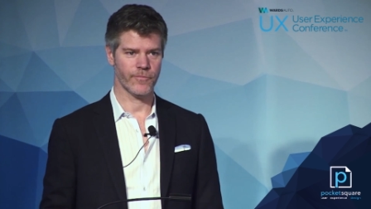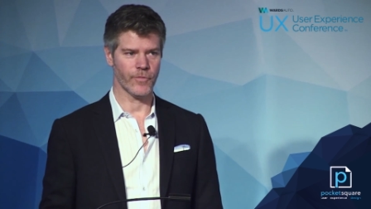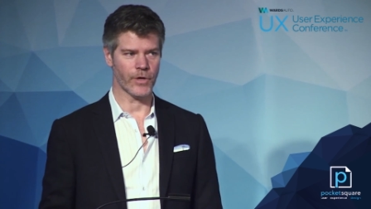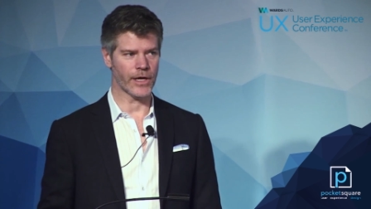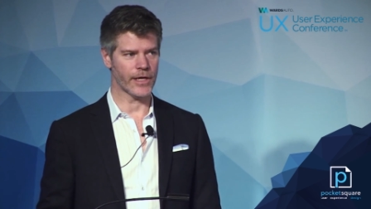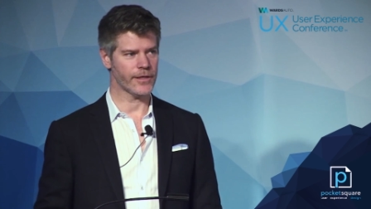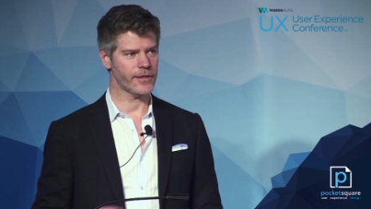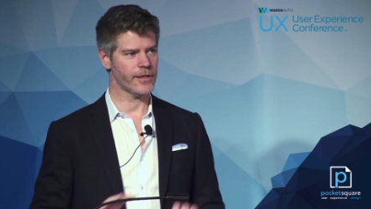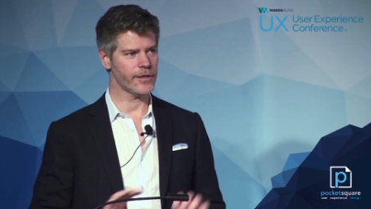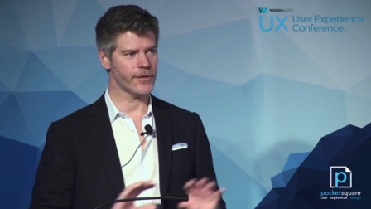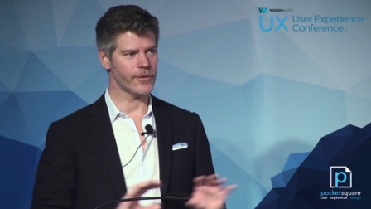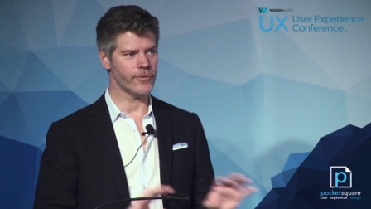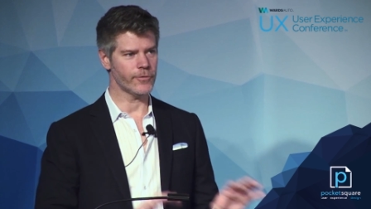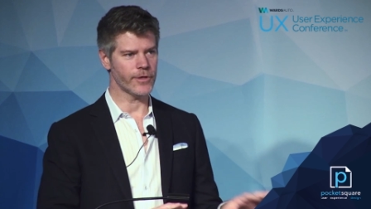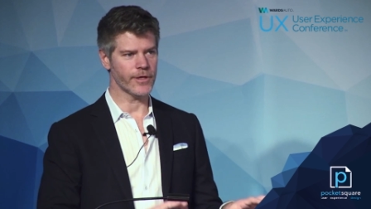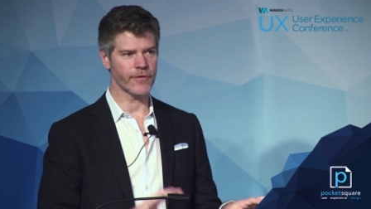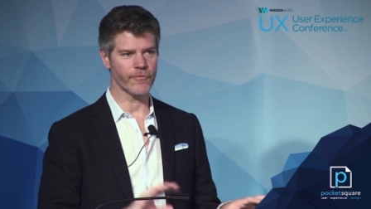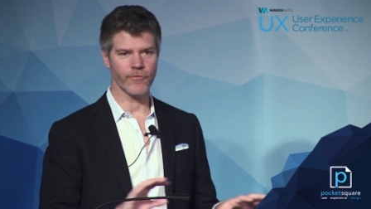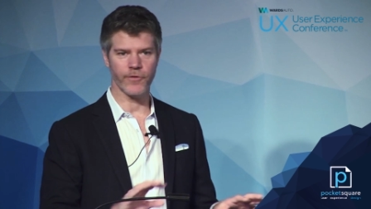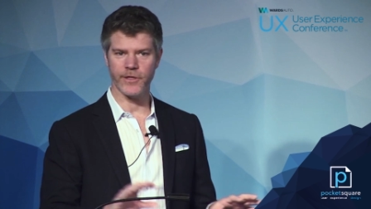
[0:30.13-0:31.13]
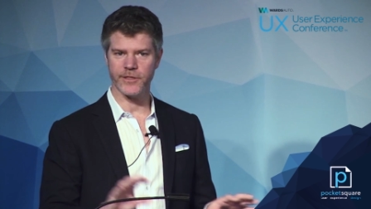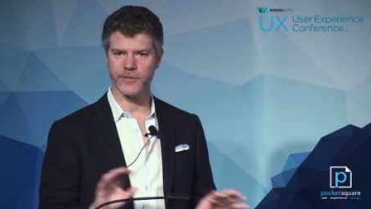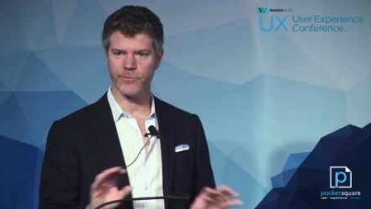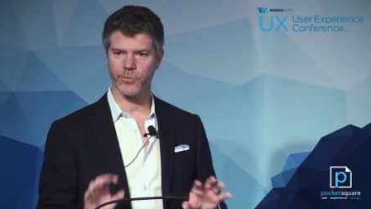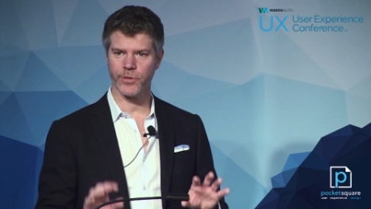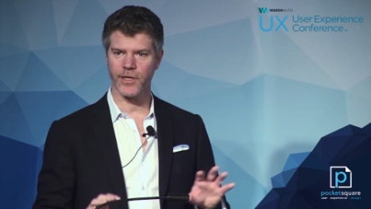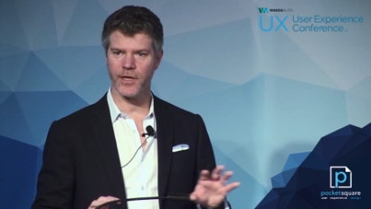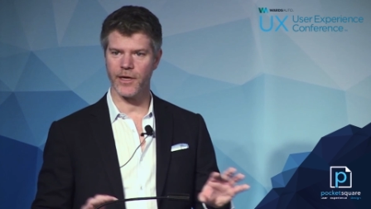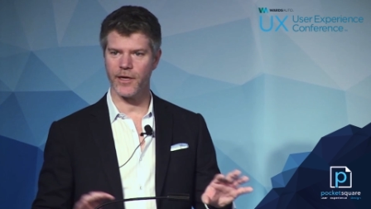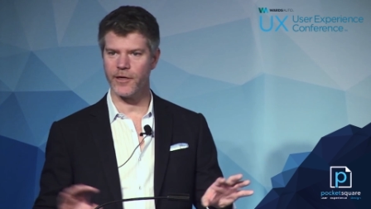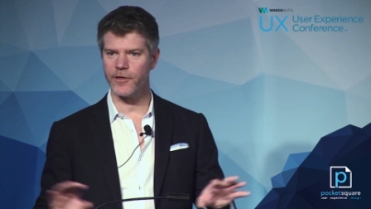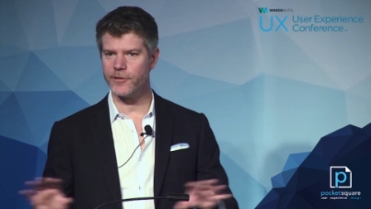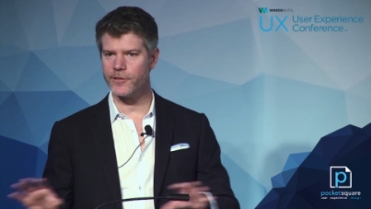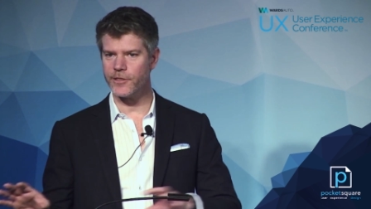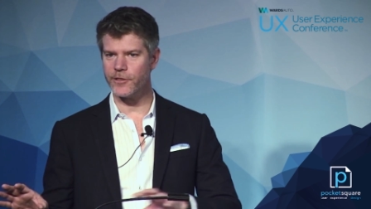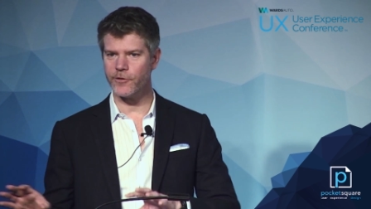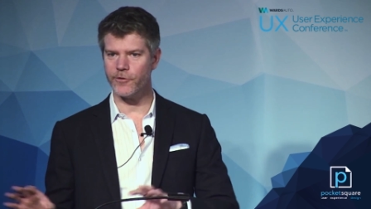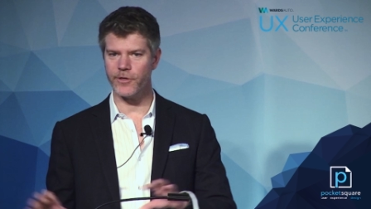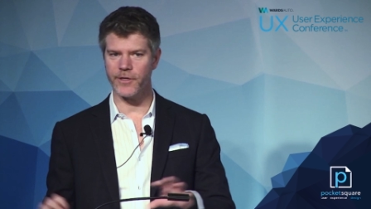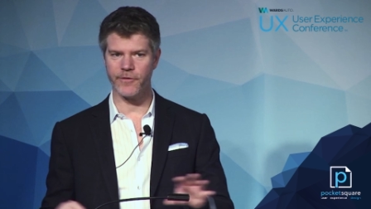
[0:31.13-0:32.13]
Right? They go to every supplier,
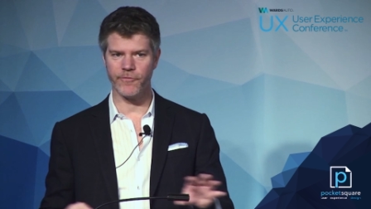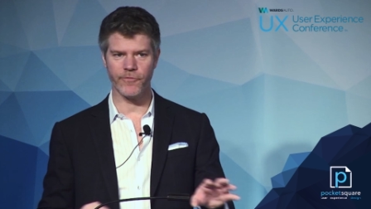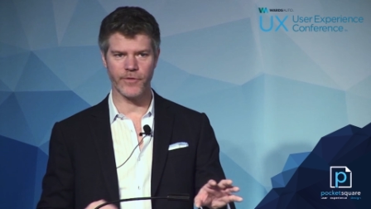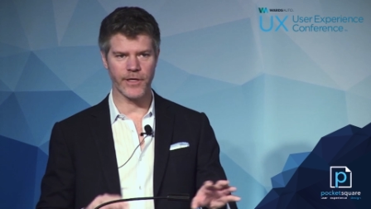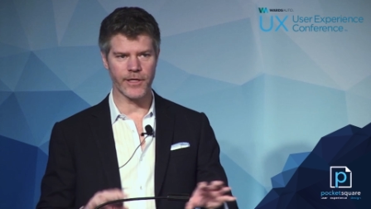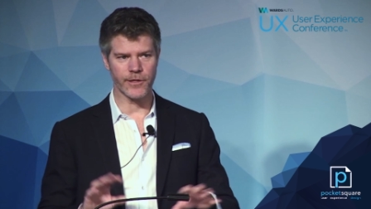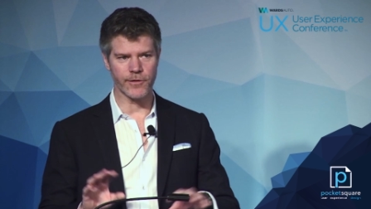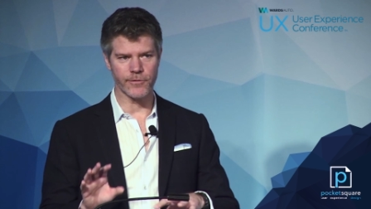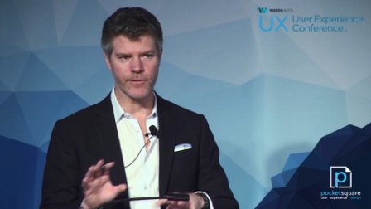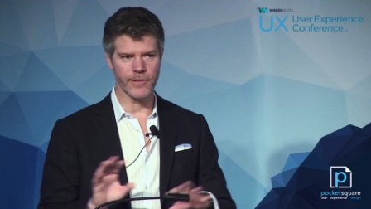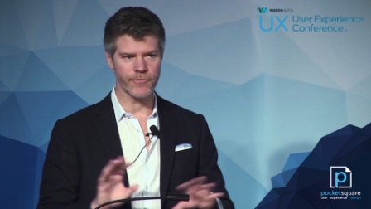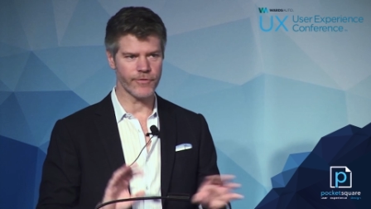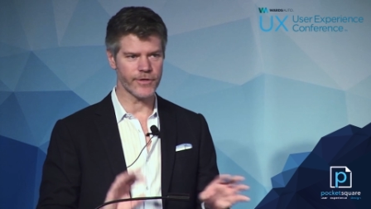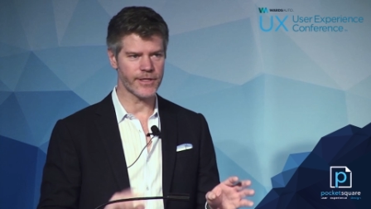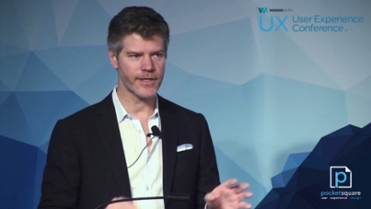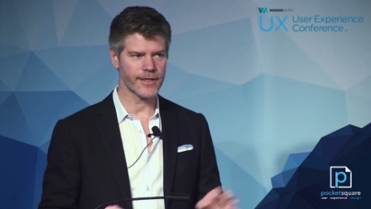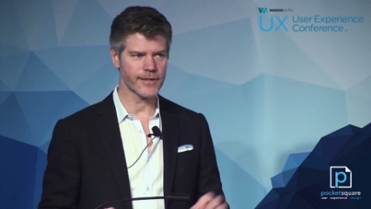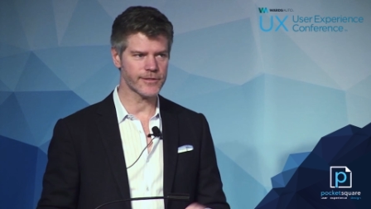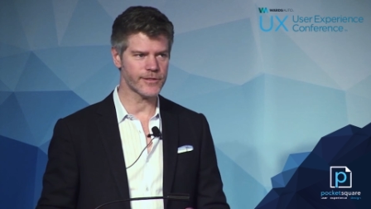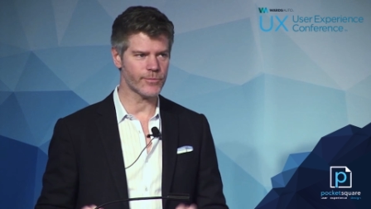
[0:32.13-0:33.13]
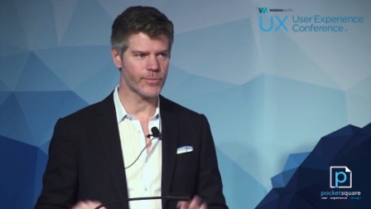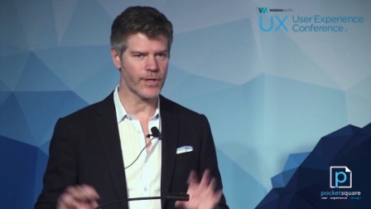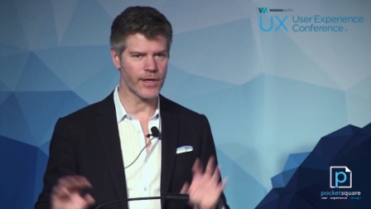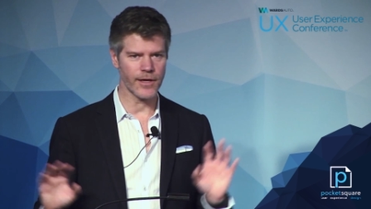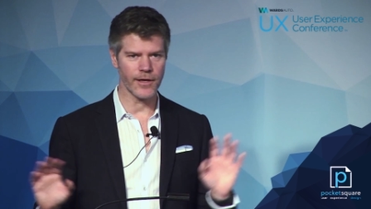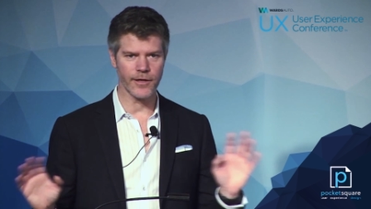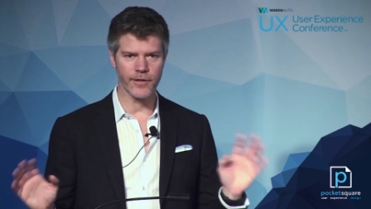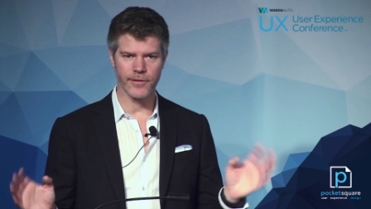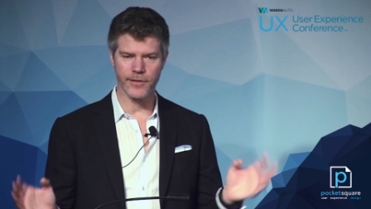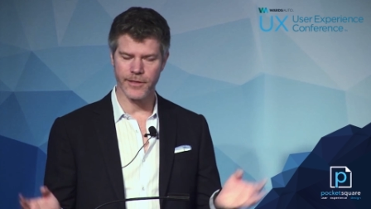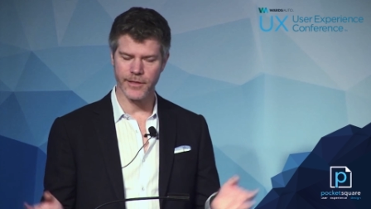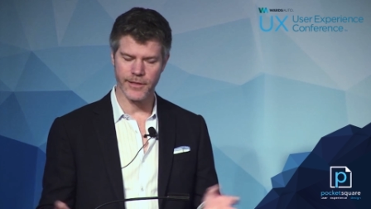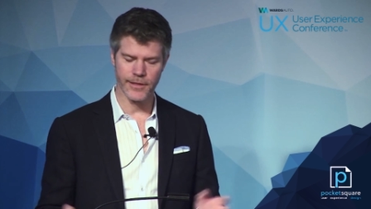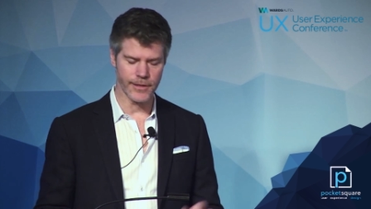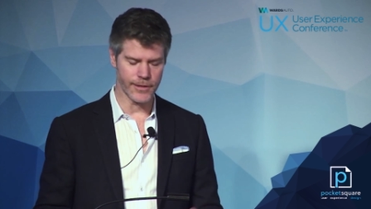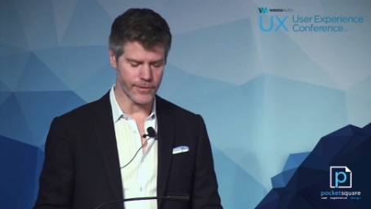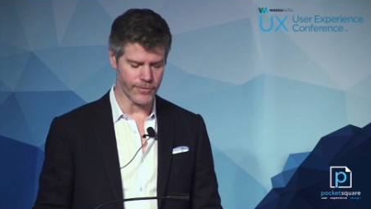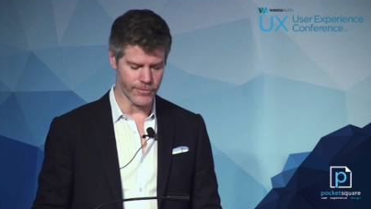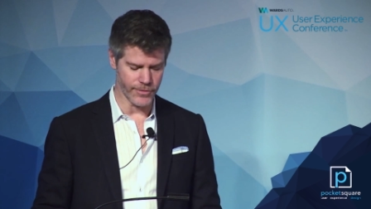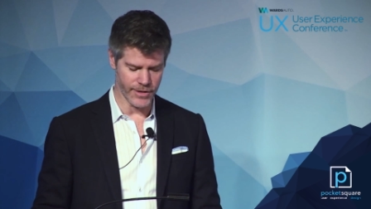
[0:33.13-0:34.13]
they go to every tech supplier.
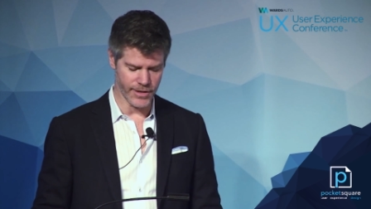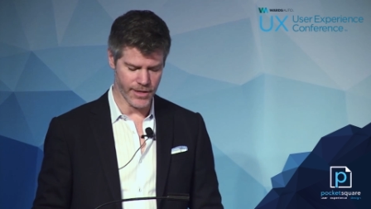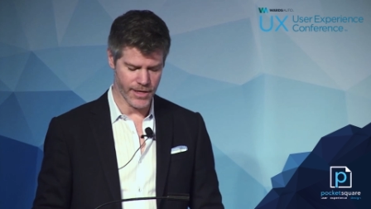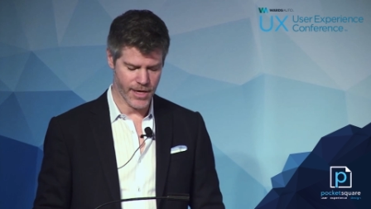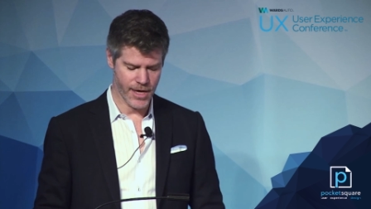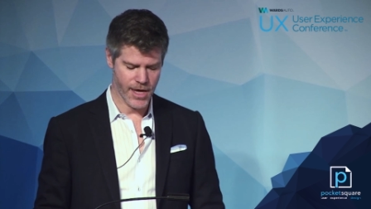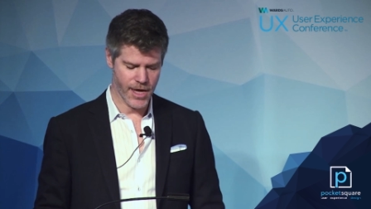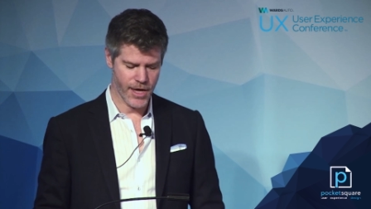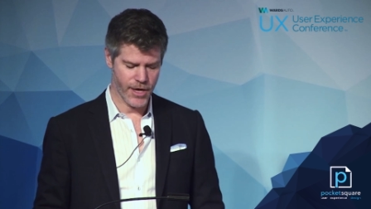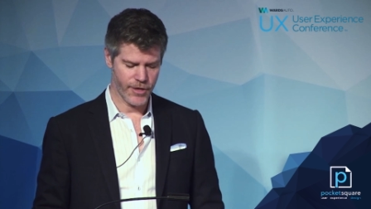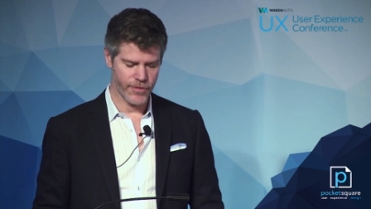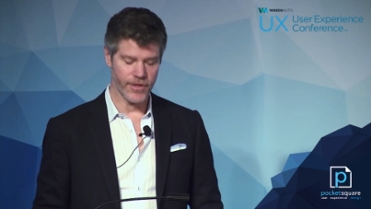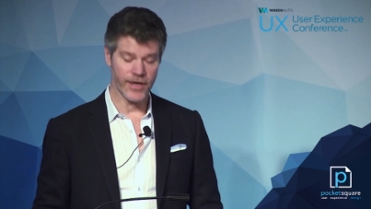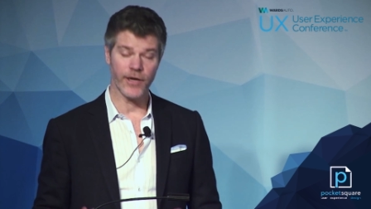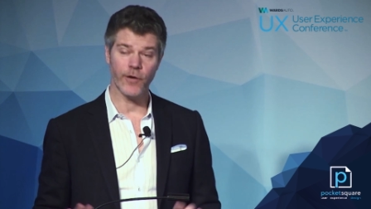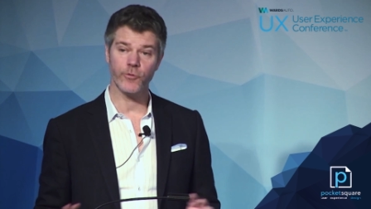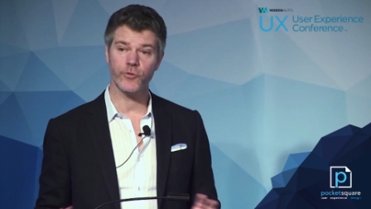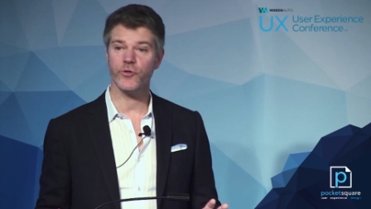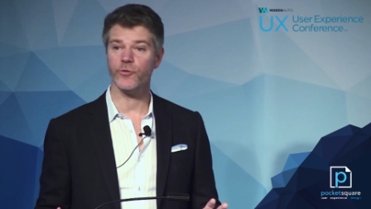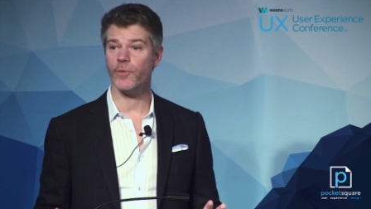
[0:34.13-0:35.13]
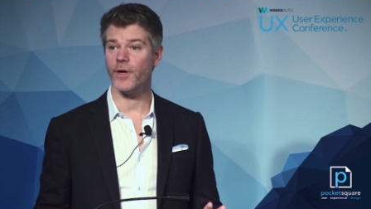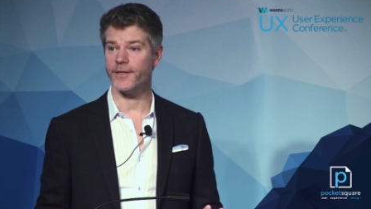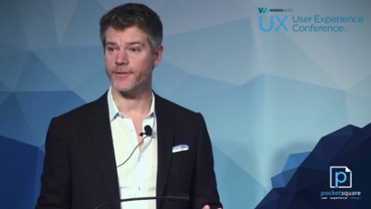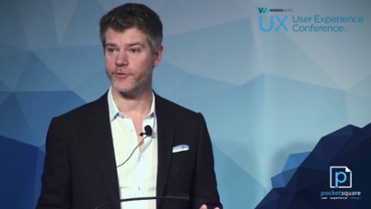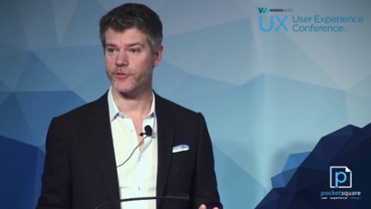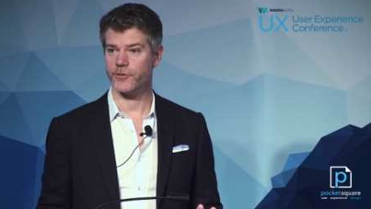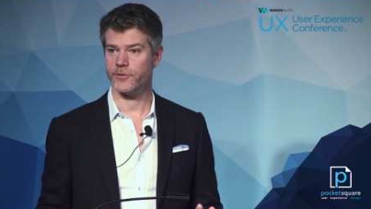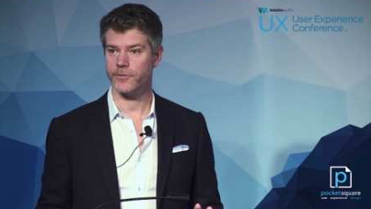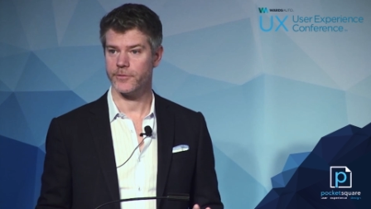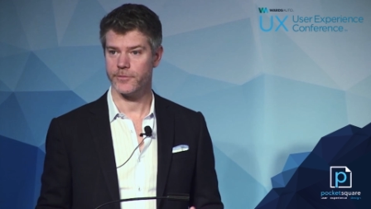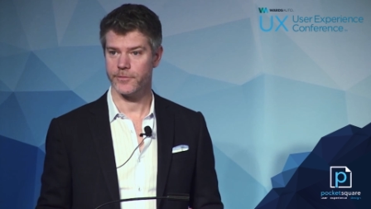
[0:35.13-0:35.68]
They know too much.